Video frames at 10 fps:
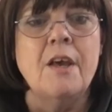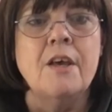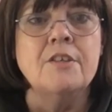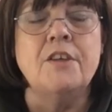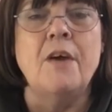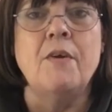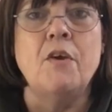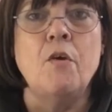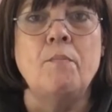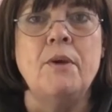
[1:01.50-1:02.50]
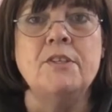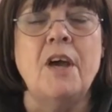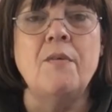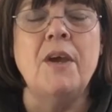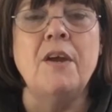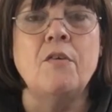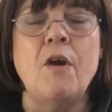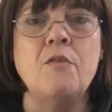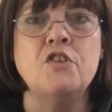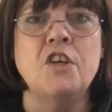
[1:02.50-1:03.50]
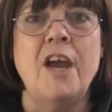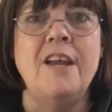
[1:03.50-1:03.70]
So it could be sewing, crochet,